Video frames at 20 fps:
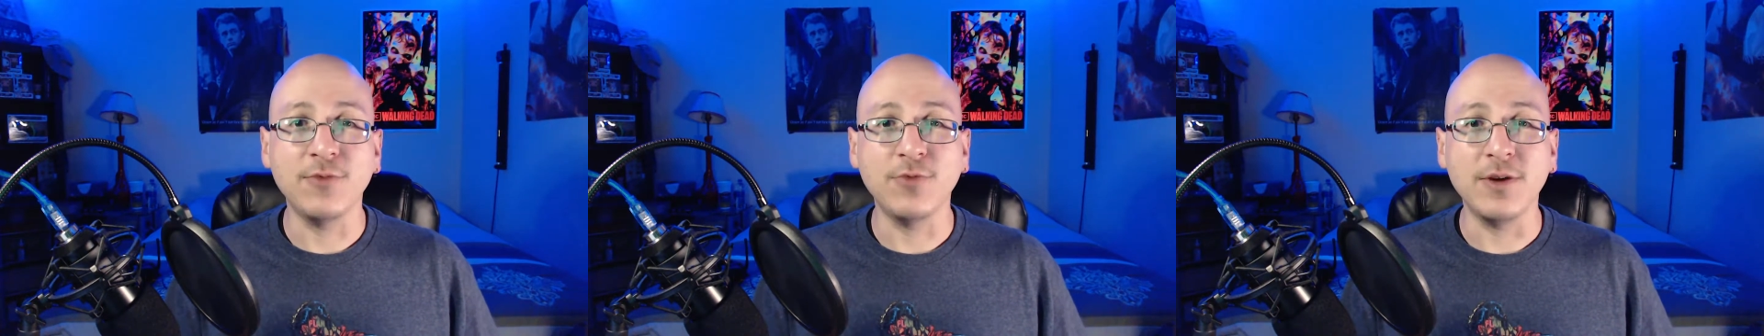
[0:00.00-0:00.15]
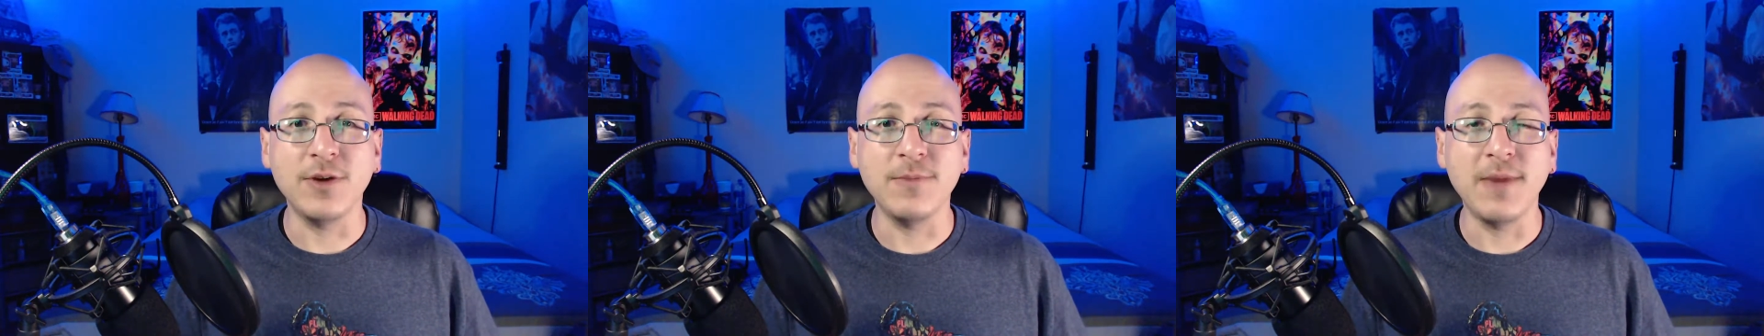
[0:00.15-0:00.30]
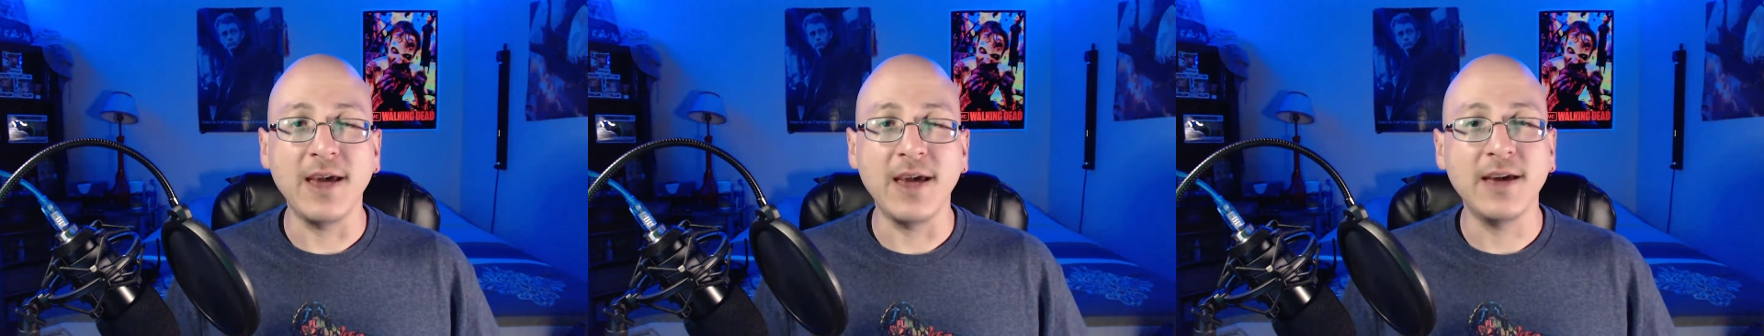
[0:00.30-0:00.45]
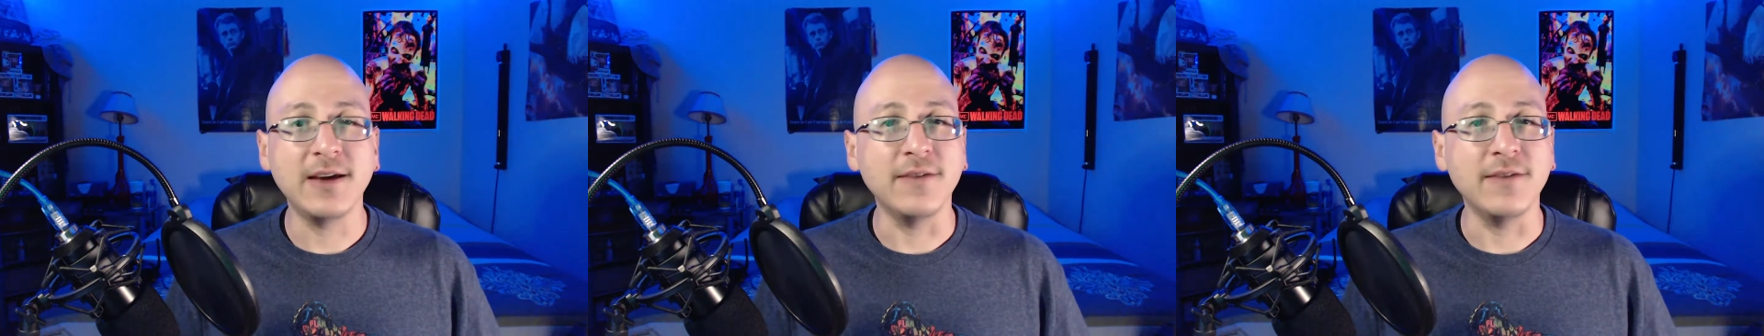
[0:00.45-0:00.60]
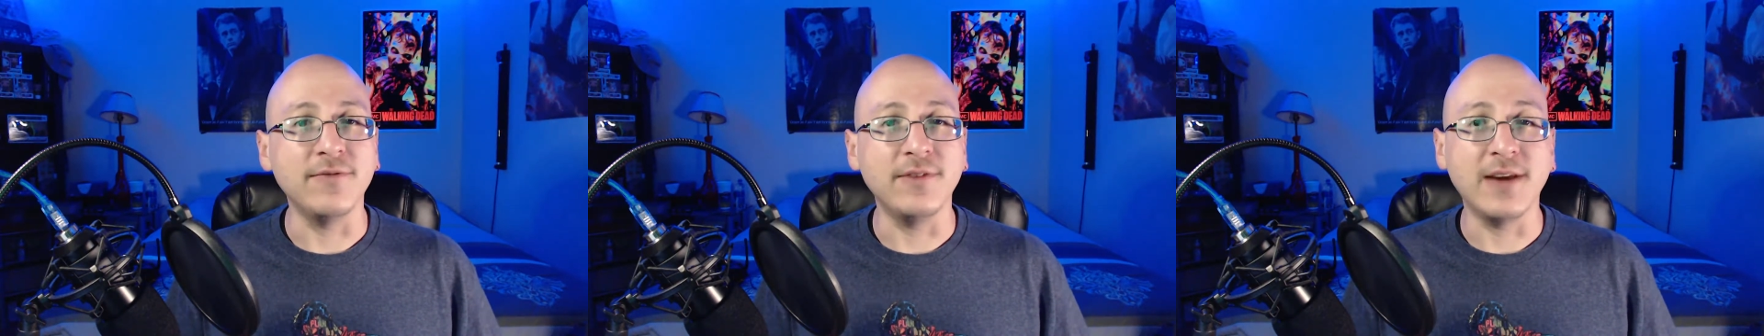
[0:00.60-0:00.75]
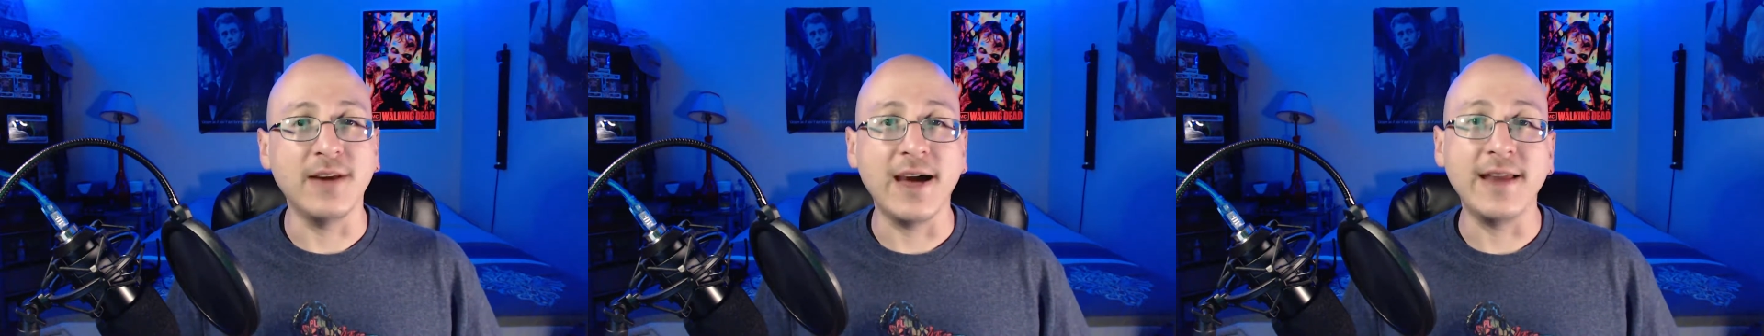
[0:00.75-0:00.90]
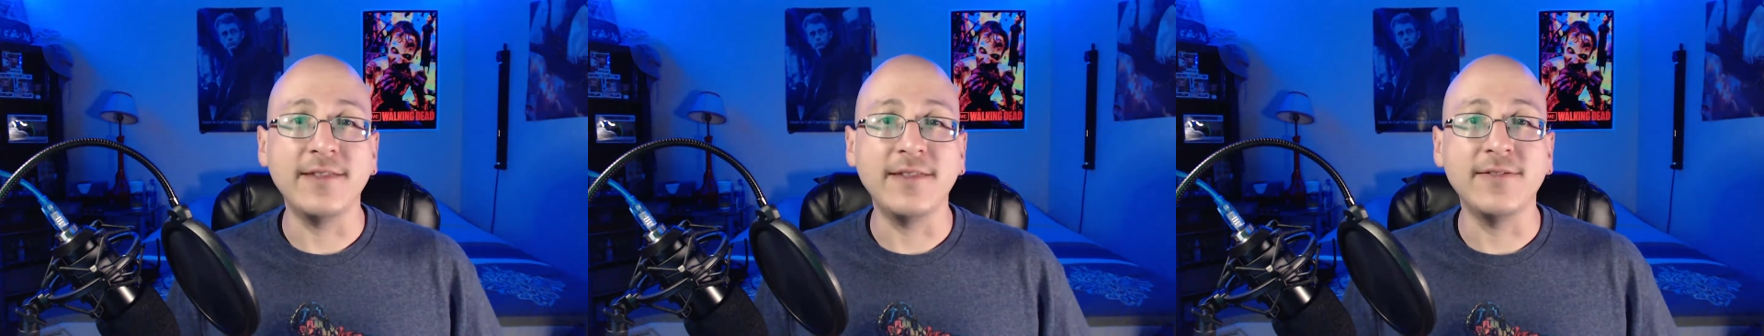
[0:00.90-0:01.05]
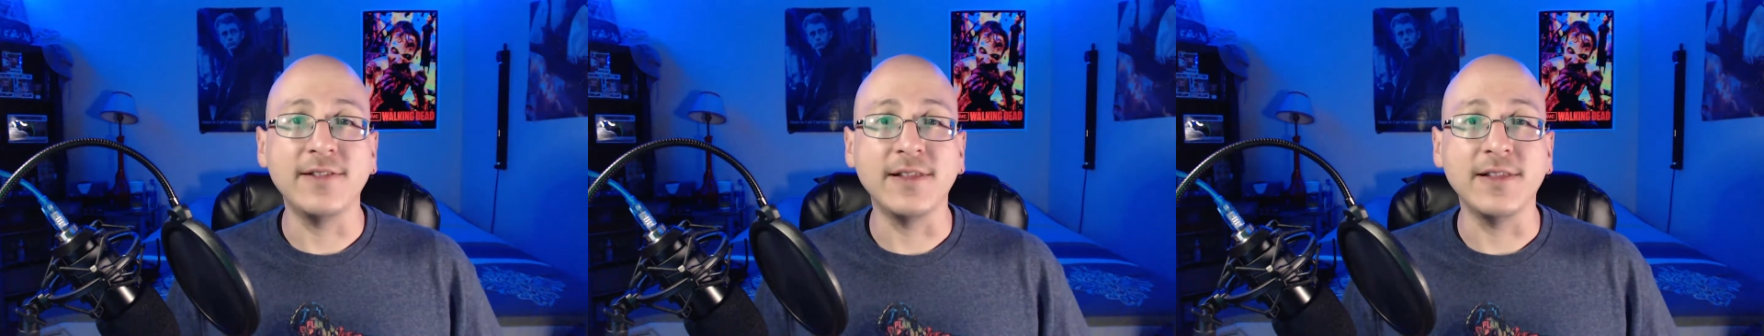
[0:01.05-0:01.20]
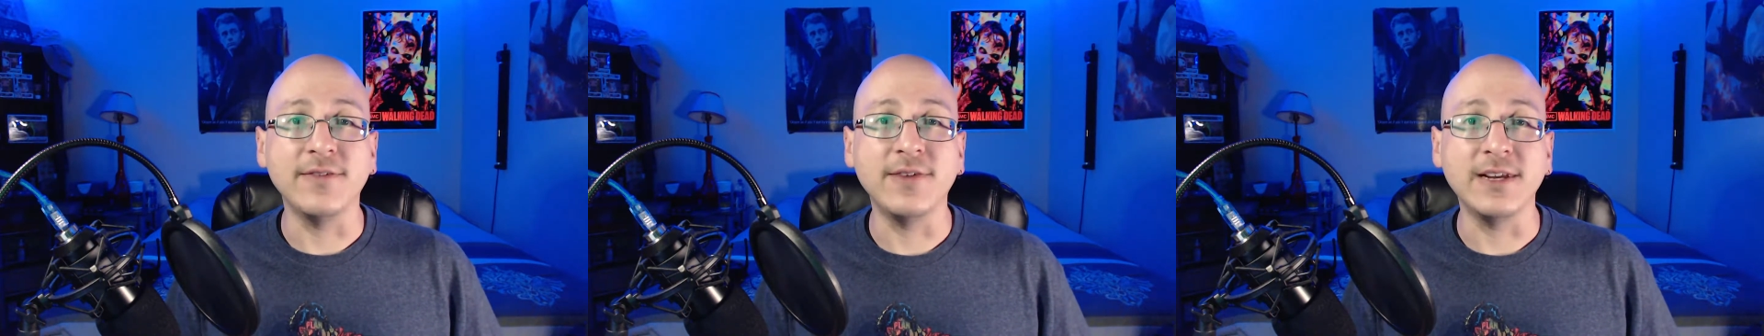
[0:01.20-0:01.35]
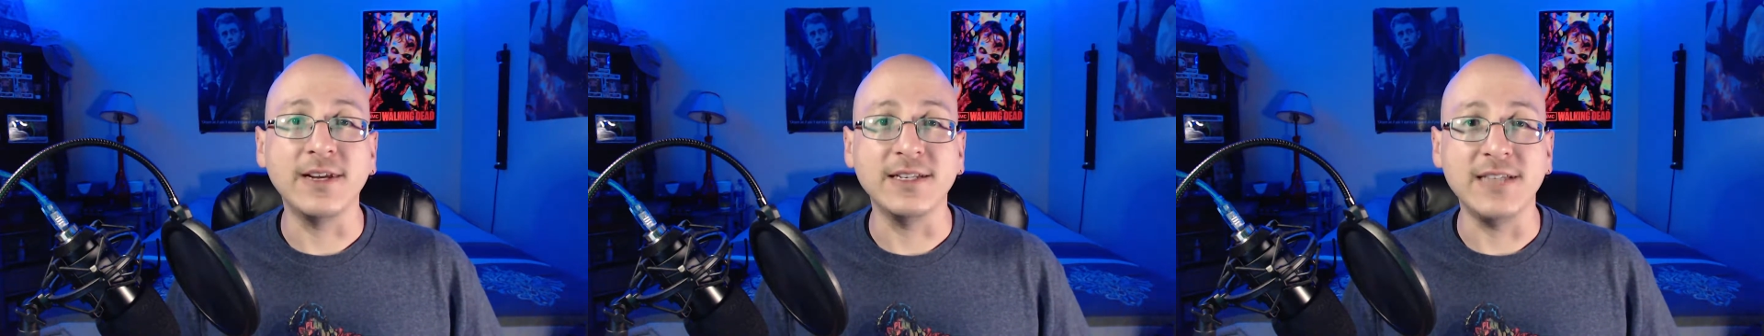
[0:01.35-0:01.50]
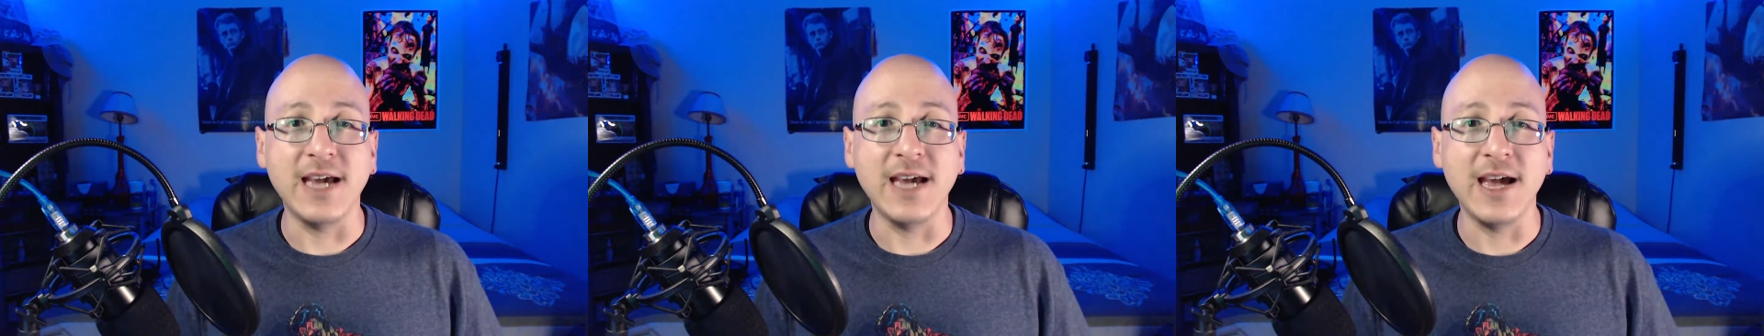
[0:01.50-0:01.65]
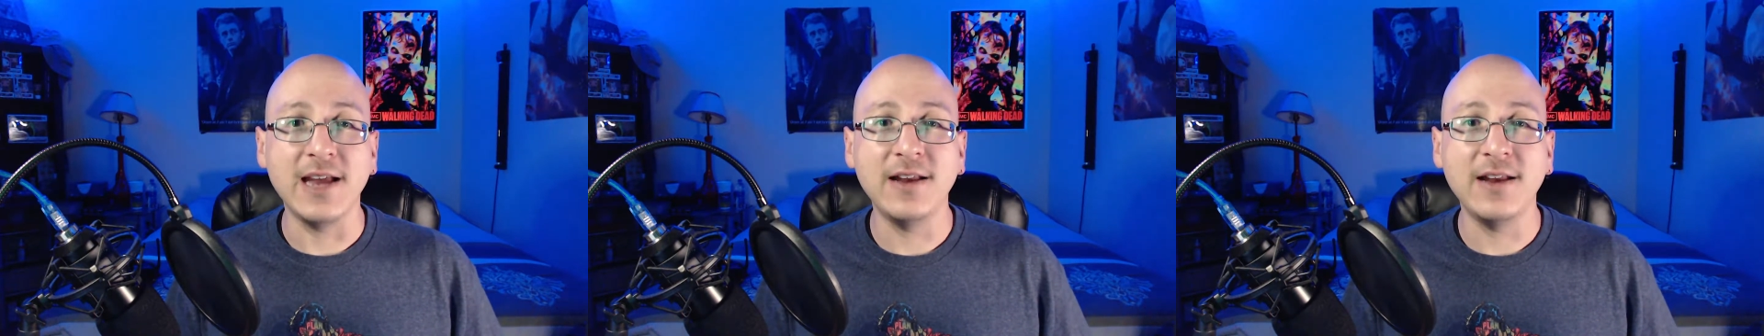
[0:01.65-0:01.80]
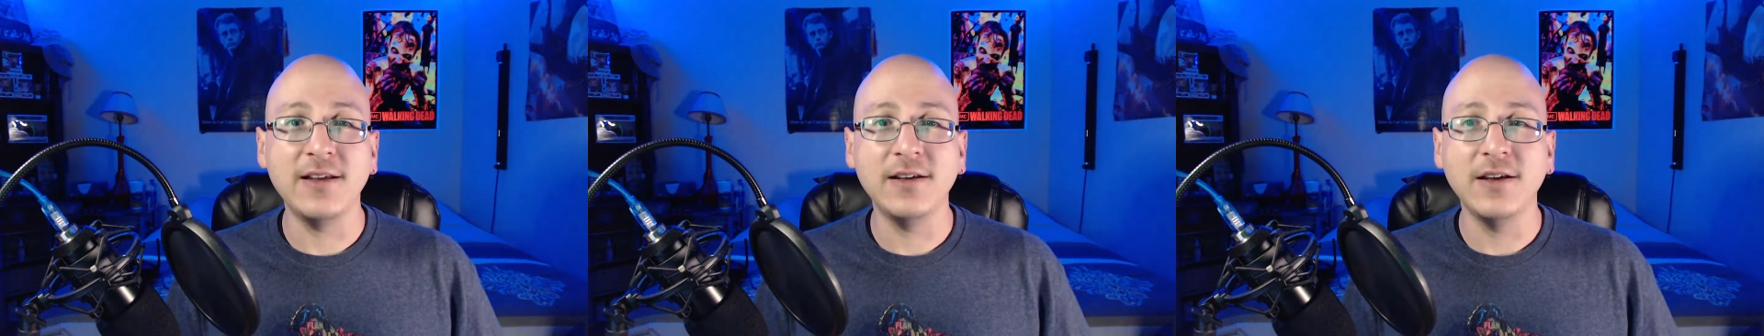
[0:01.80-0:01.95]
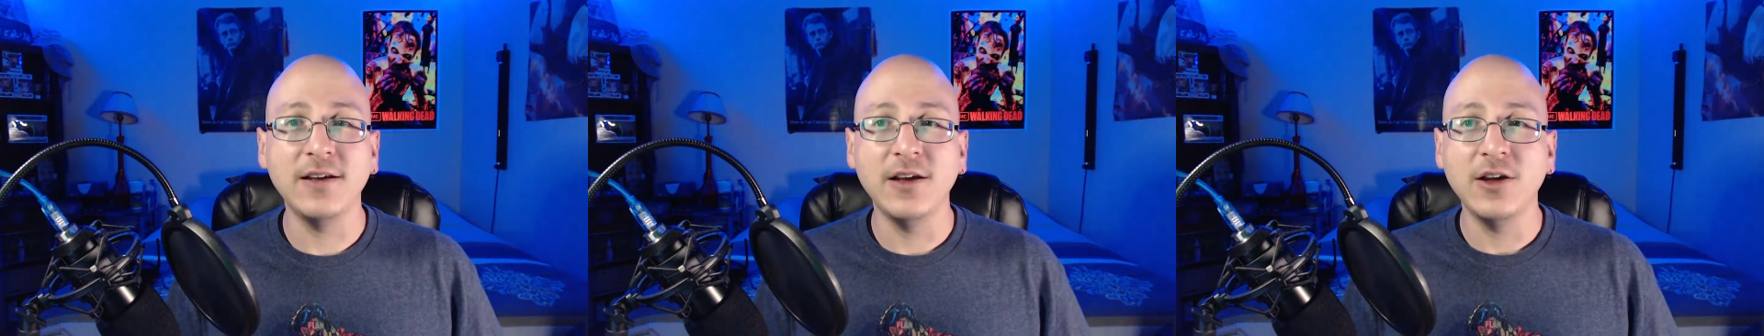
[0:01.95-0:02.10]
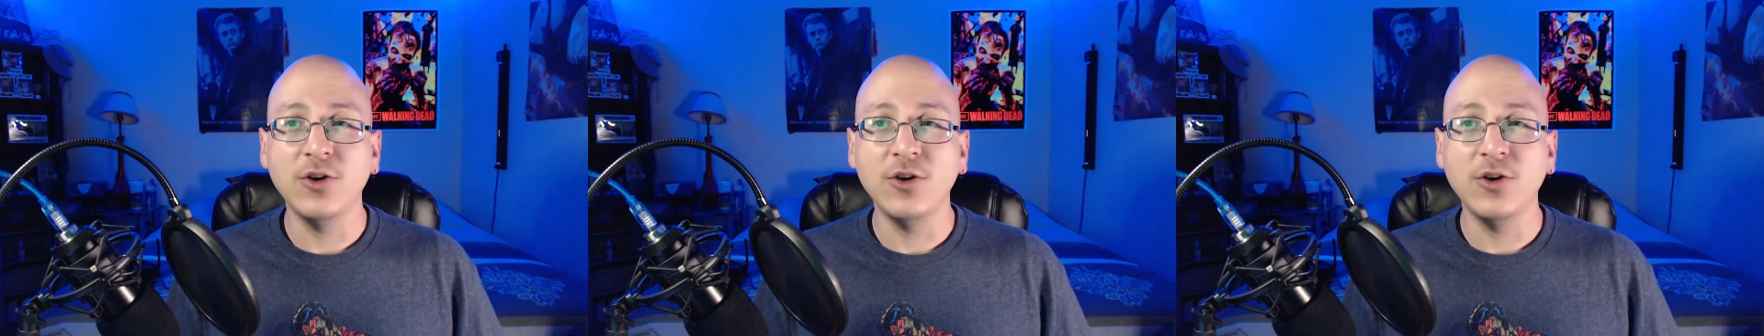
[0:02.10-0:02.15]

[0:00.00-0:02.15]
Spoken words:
remake of Night of the Living Dead,